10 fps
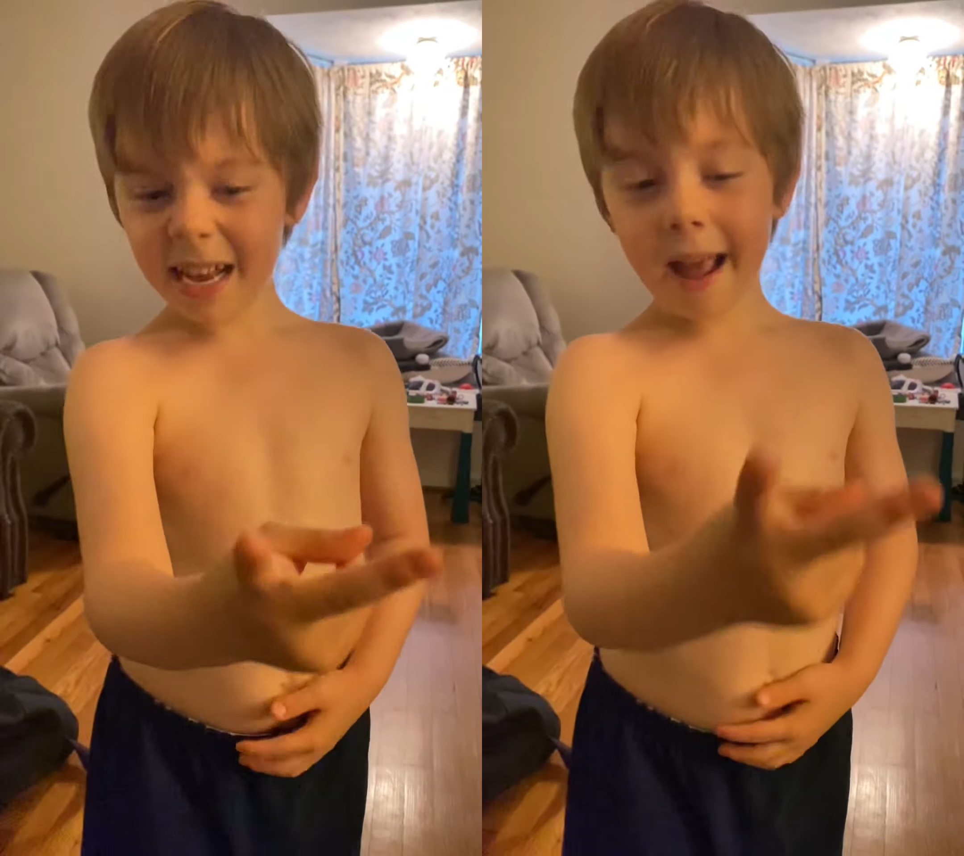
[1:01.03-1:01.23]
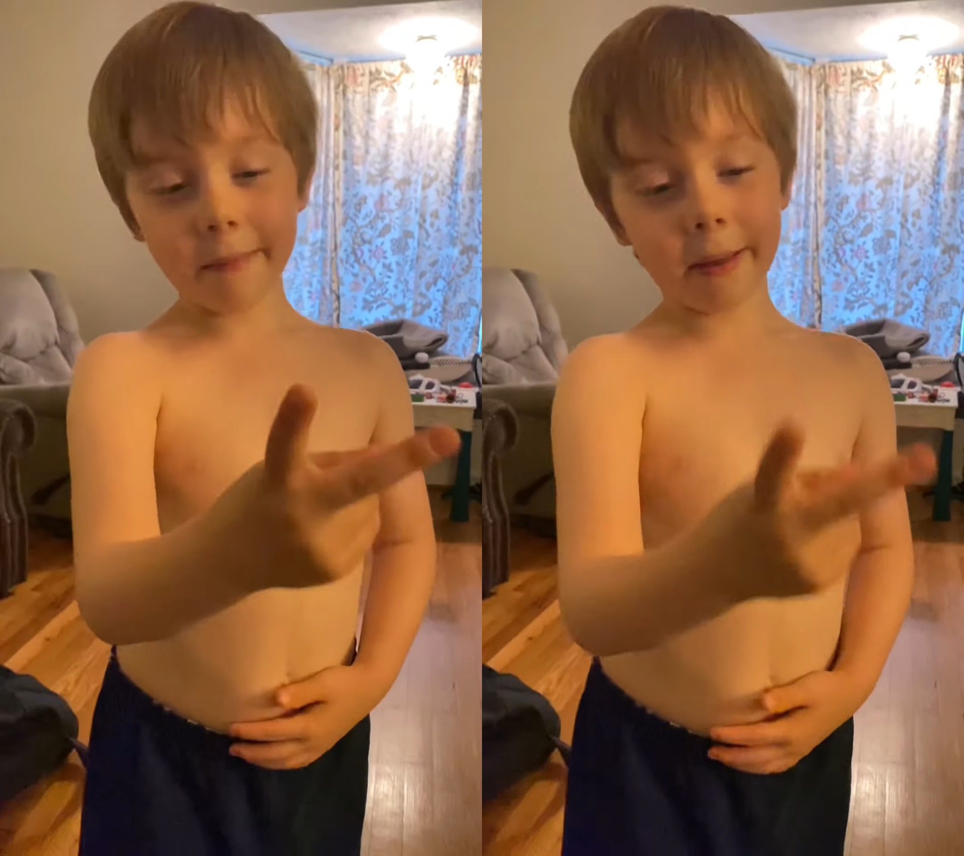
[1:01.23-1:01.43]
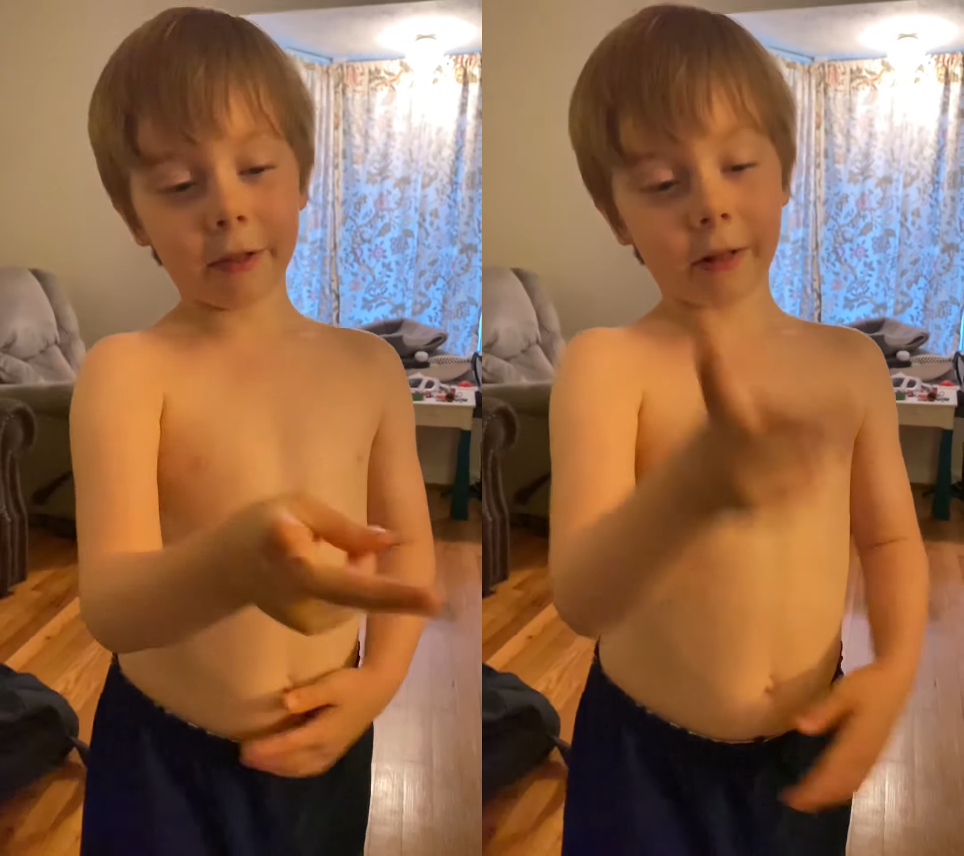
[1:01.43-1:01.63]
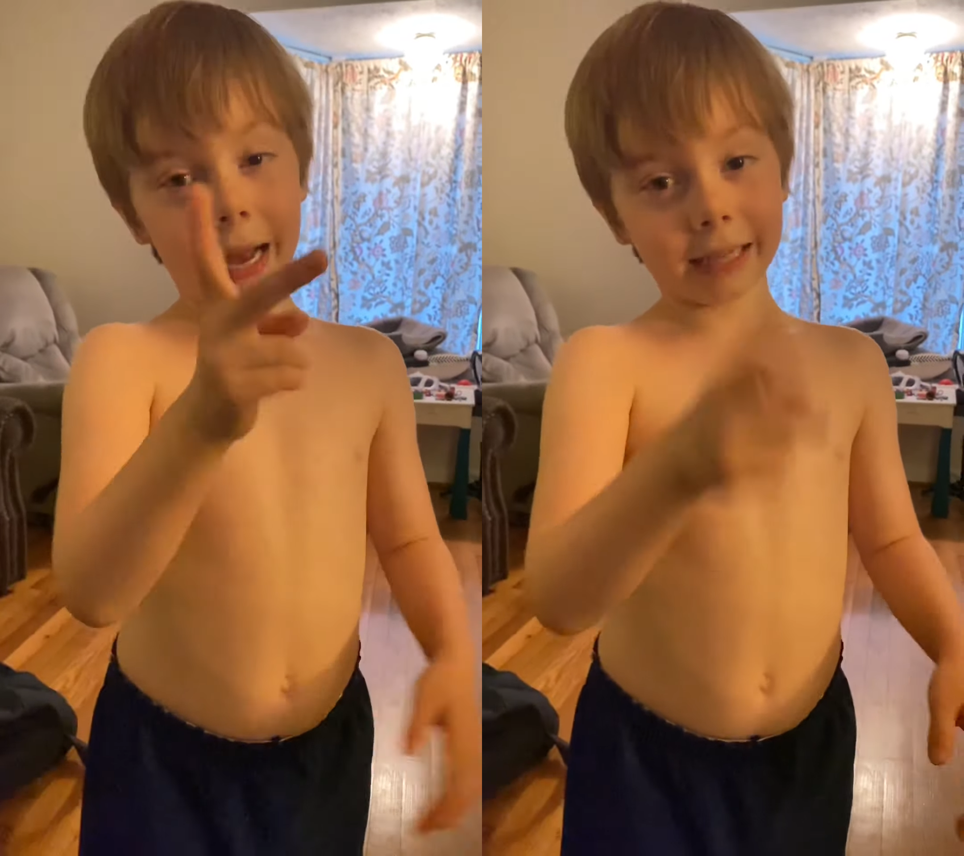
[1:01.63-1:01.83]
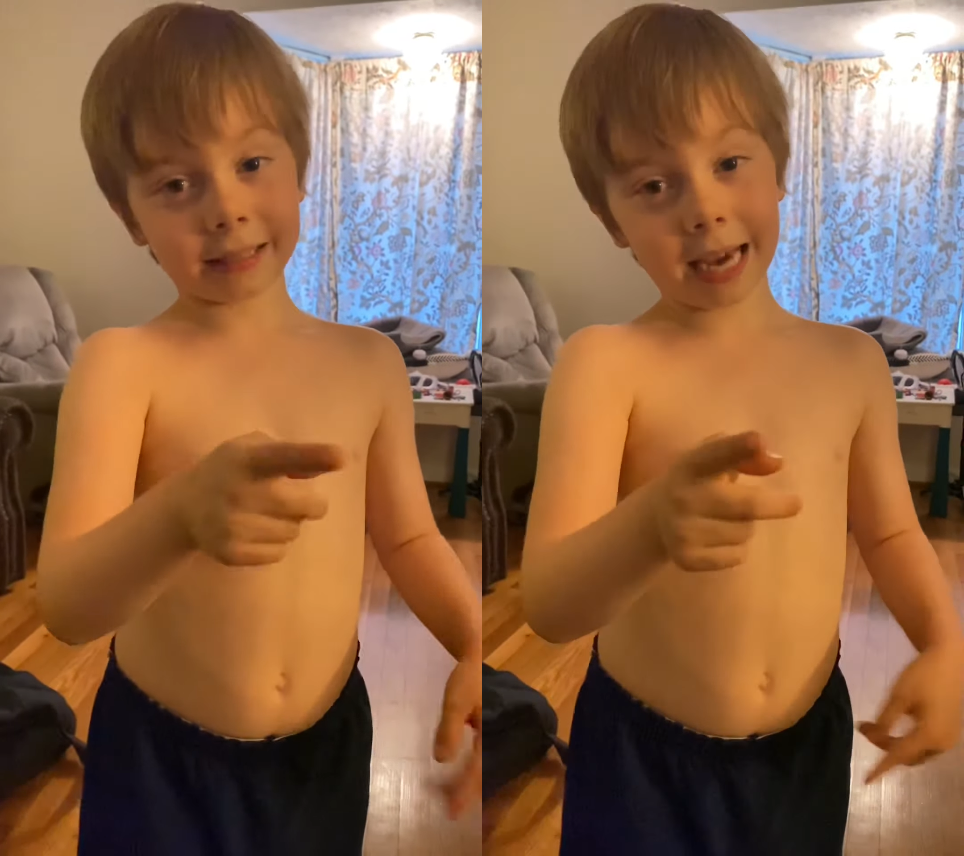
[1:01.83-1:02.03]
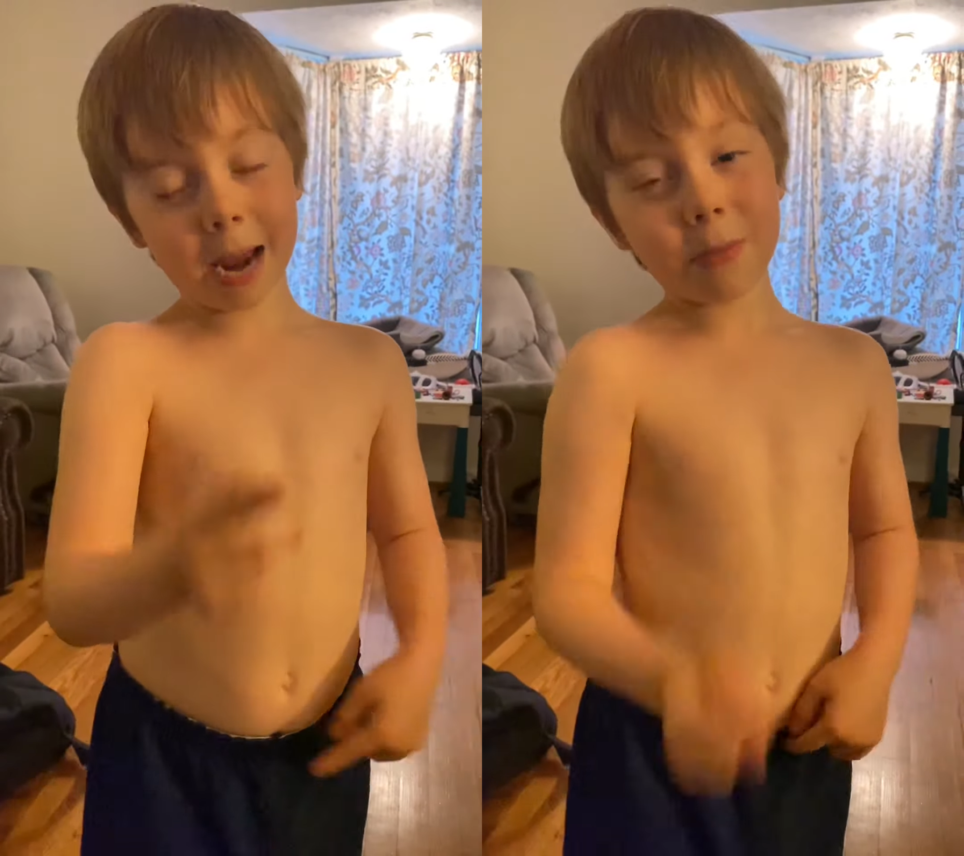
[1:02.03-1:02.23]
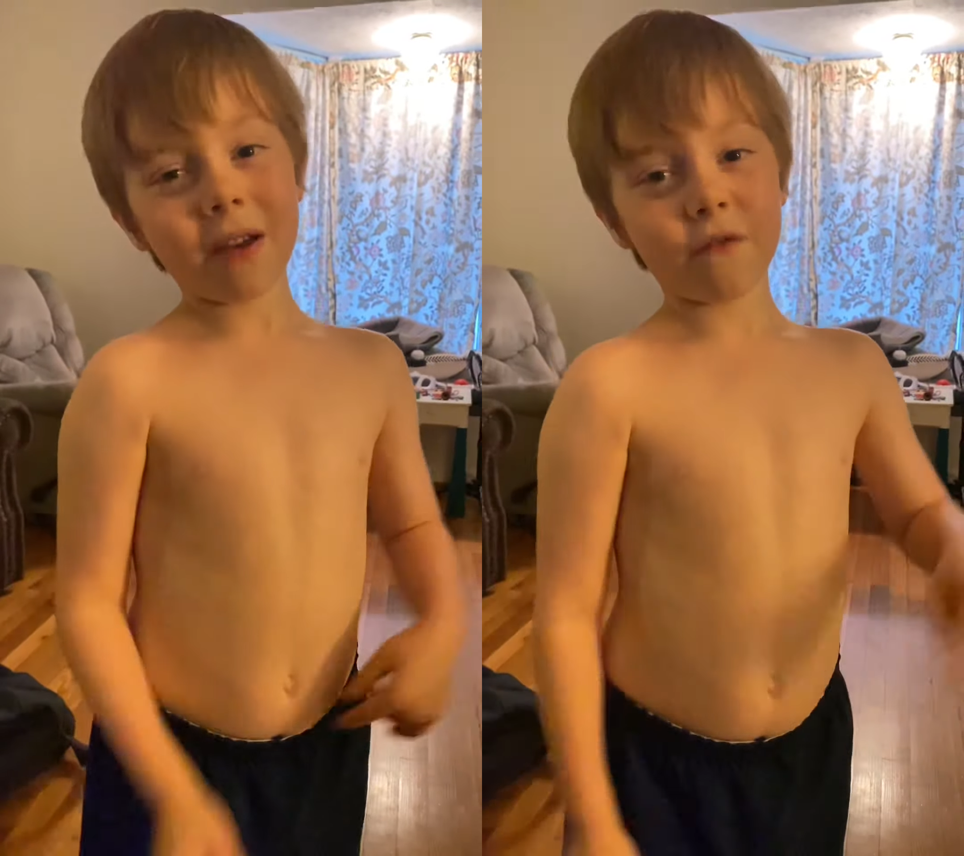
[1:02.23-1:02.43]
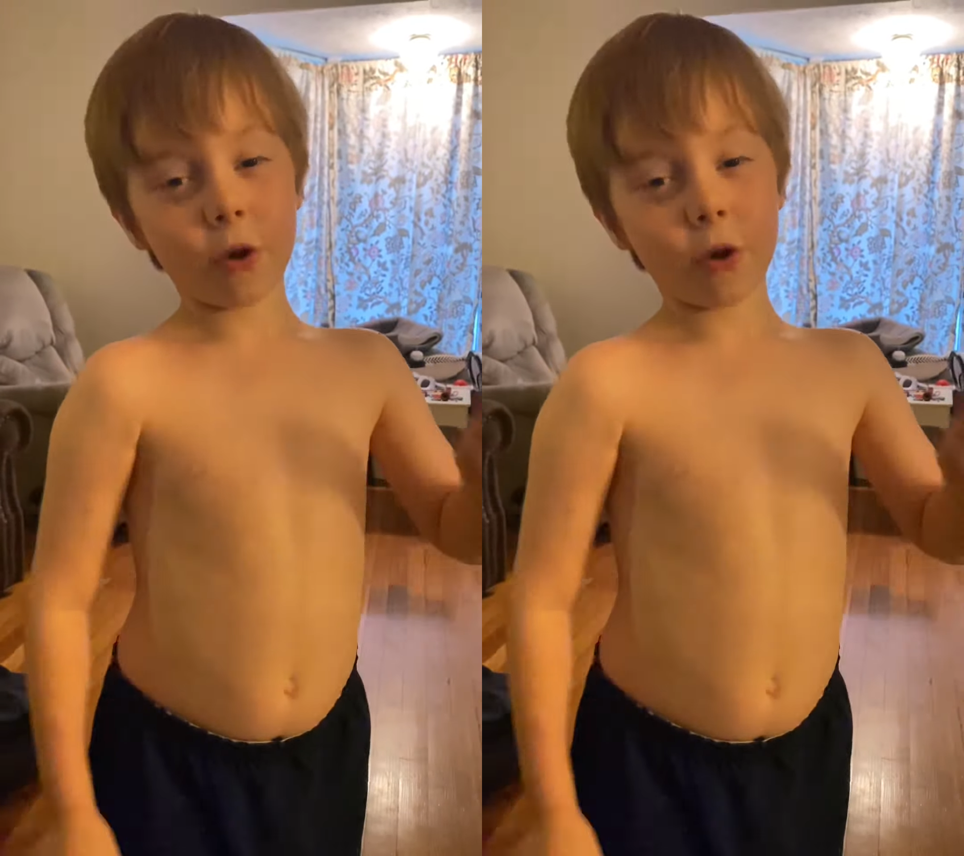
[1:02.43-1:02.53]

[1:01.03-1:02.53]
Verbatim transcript: and then the last game, if